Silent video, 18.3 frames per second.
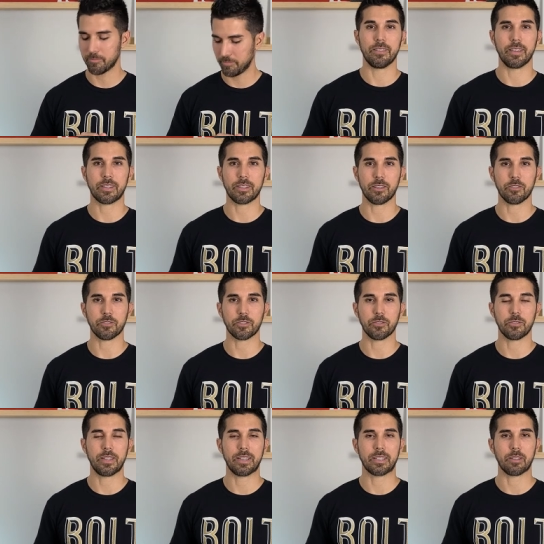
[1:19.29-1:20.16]
They can
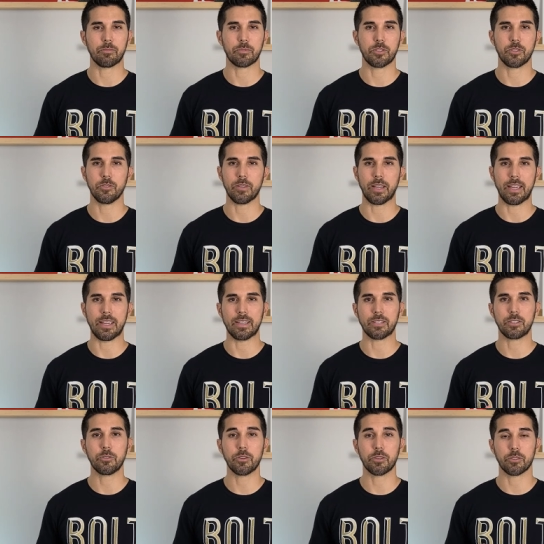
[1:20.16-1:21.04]
also take up to a
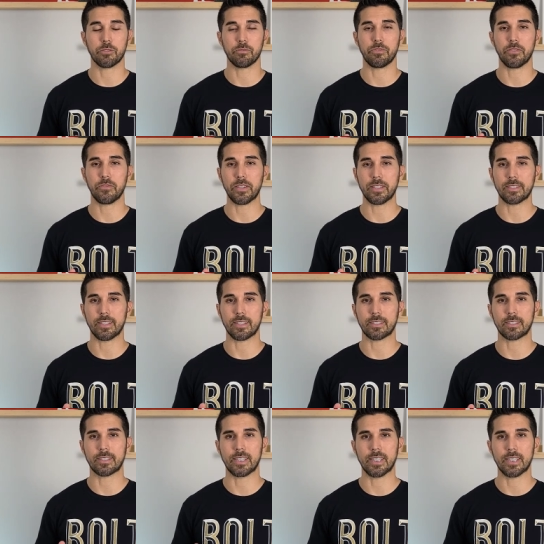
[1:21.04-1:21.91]

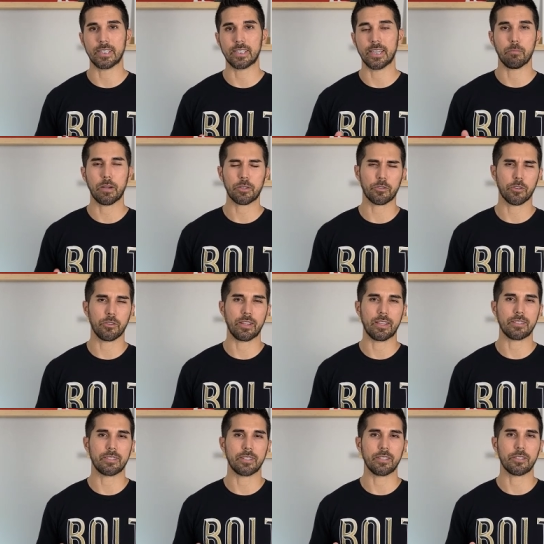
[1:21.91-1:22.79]
256 gig micro
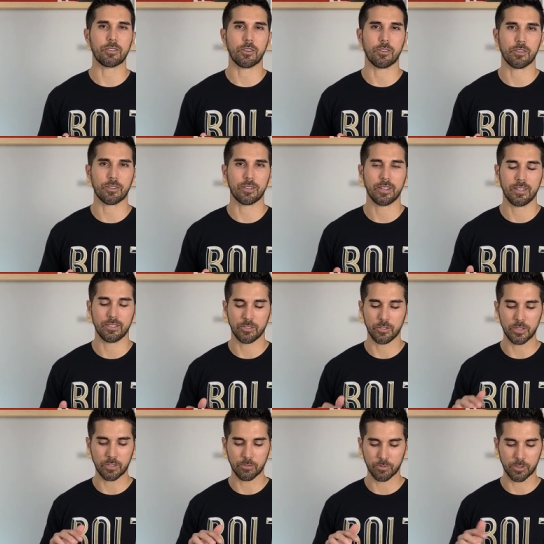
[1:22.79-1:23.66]
SD card
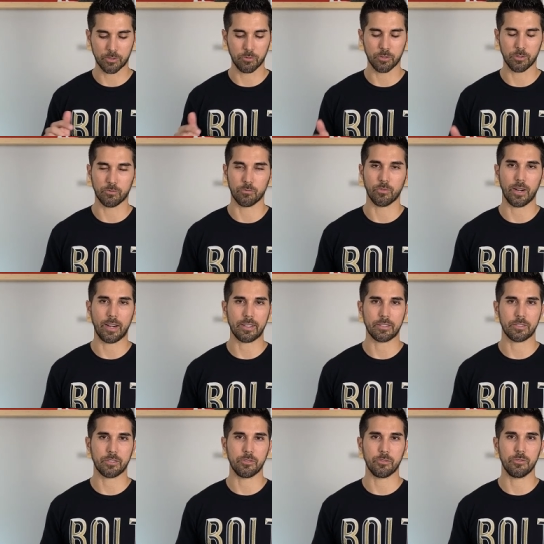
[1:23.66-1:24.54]
so you can record
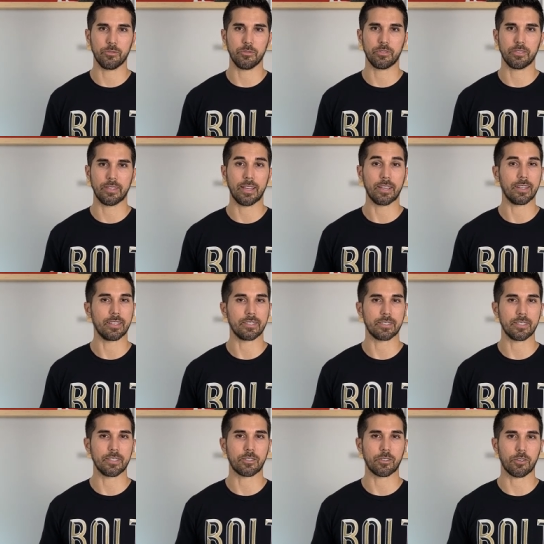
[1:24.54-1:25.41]
right to that
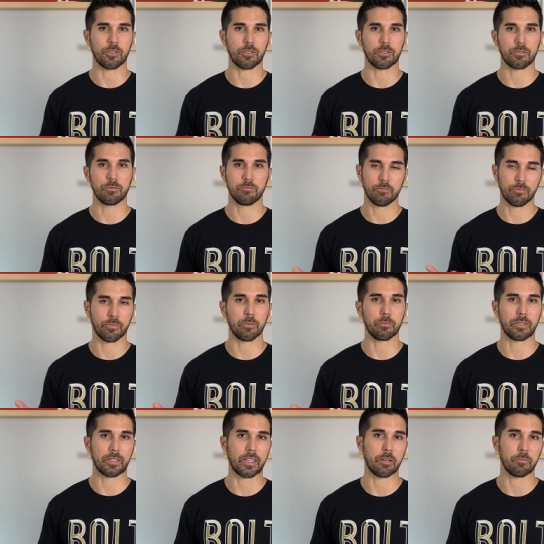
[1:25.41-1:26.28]
SD card
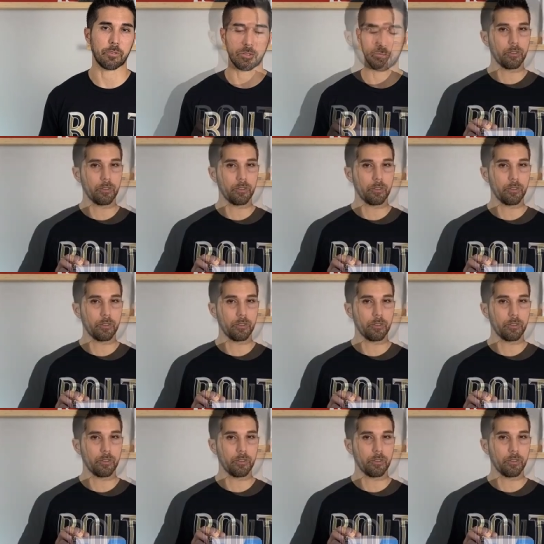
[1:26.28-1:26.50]
from the camera.